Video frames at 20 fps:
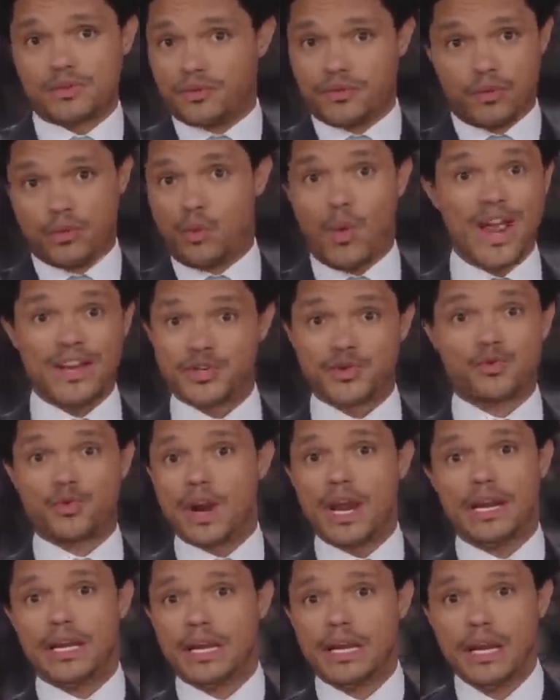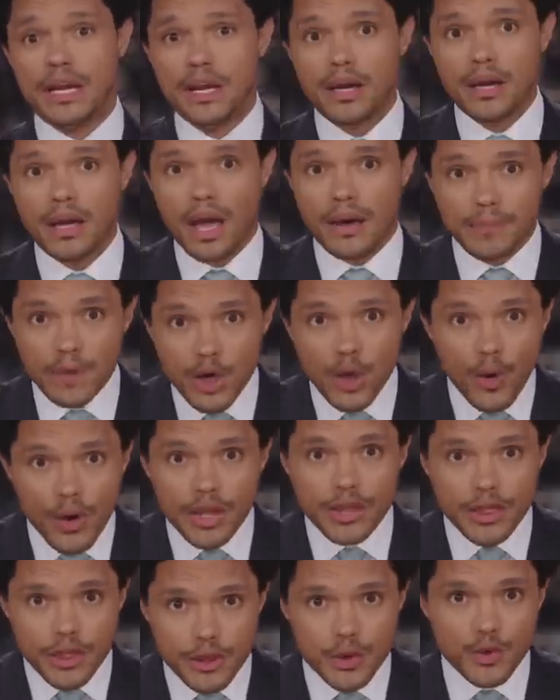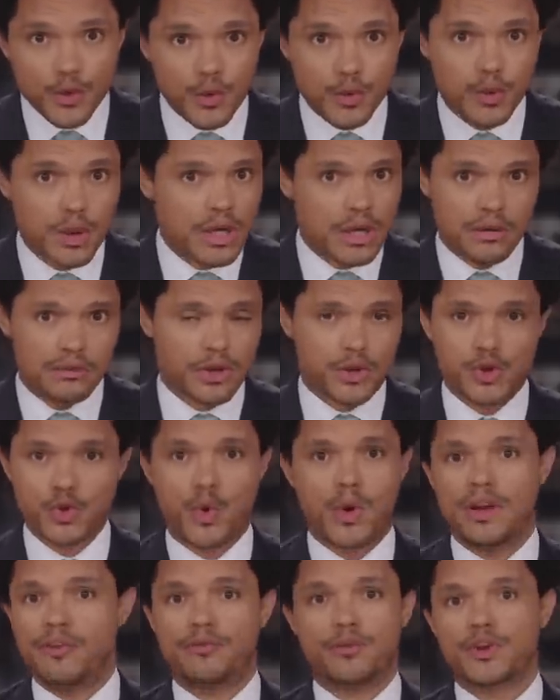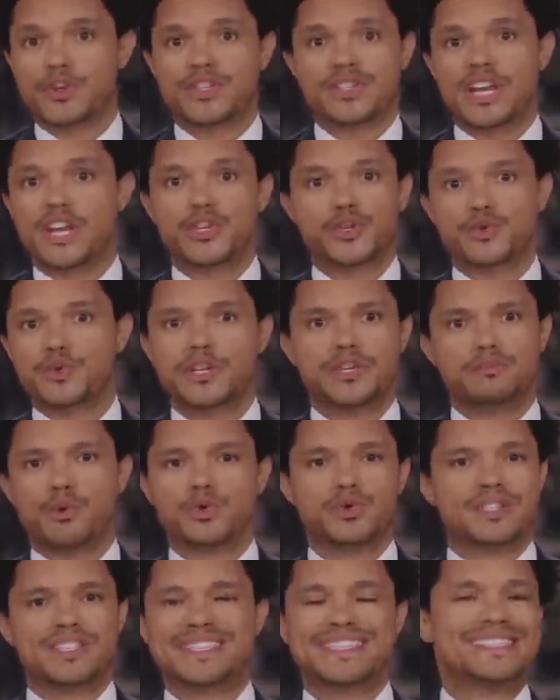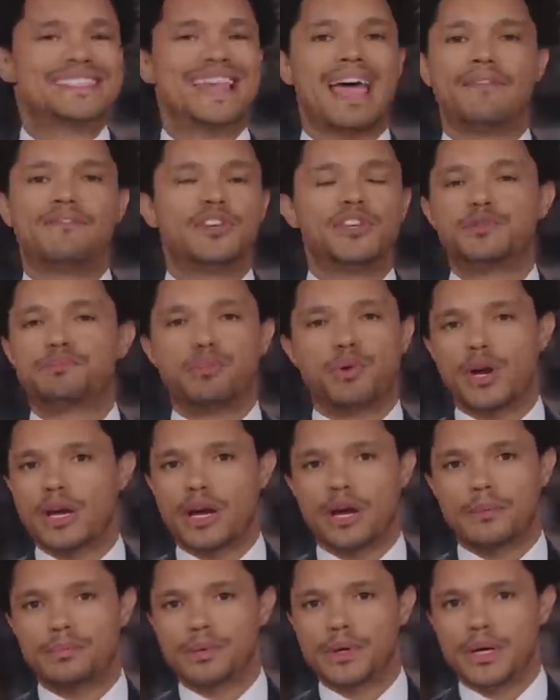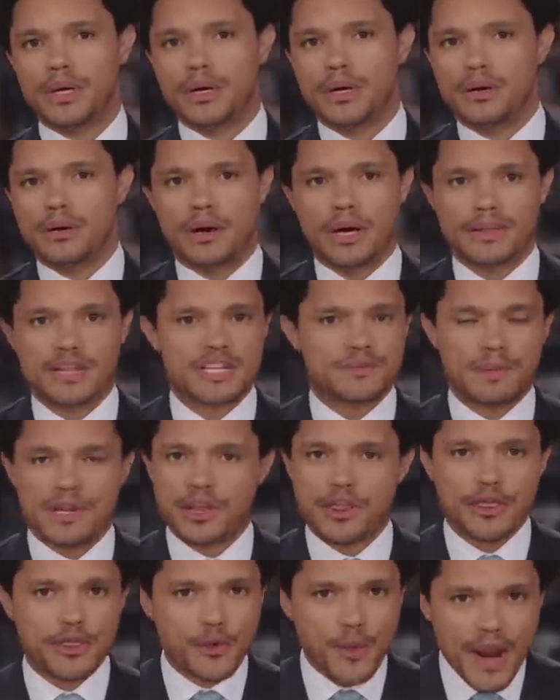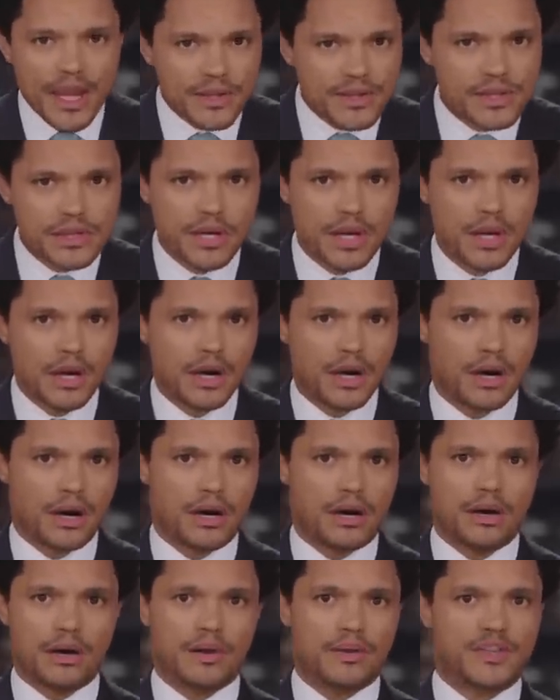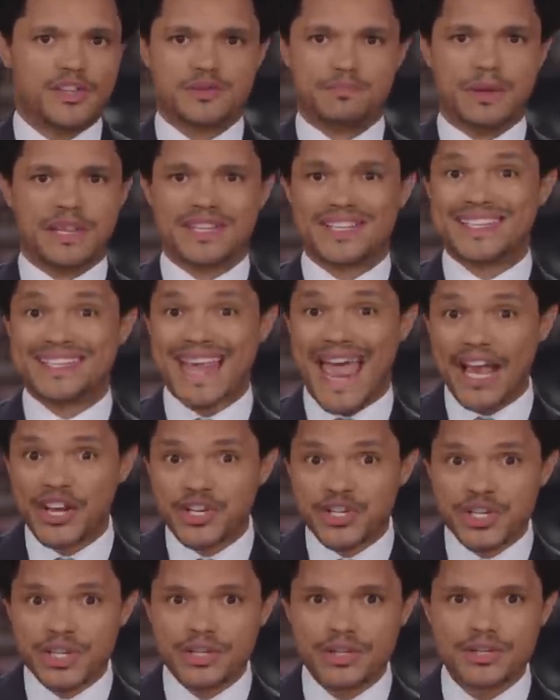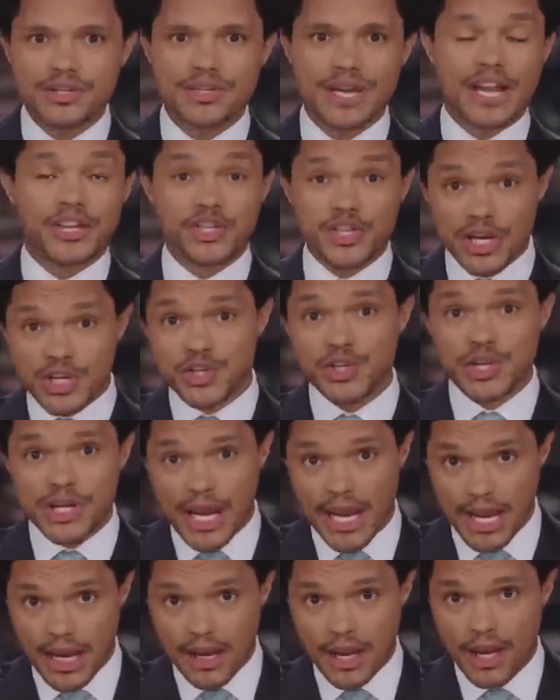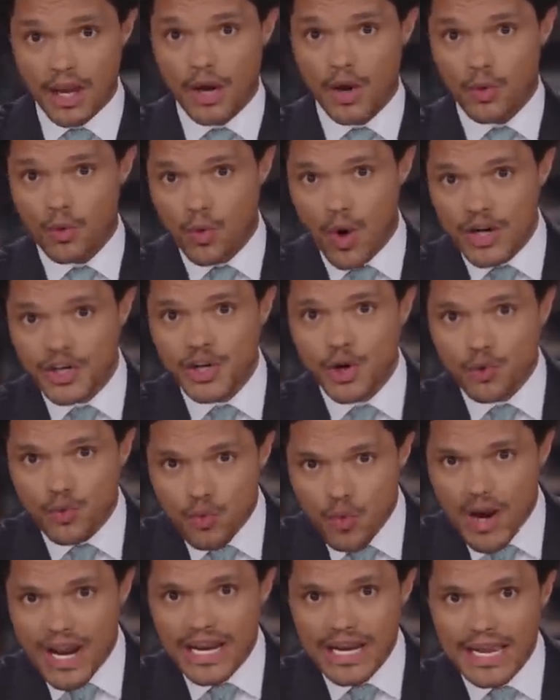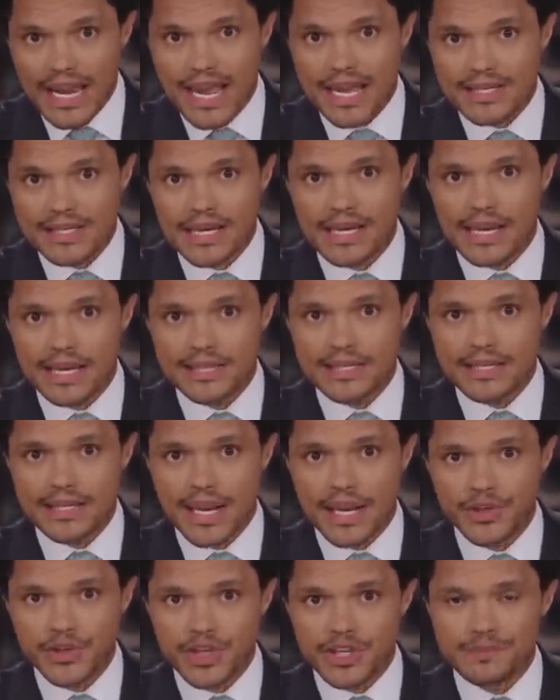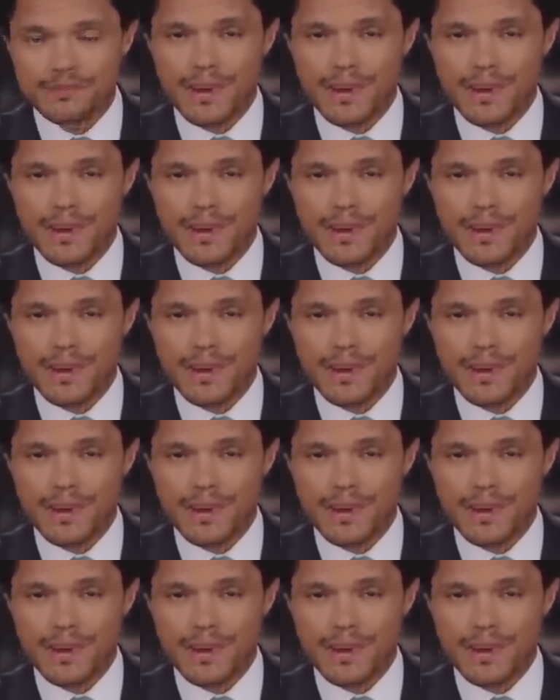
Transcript: the West really, have been going through the 21st century's most savage breakup. All right? There's been threats, there's been sanctions, and just today, Russia really escalated tensions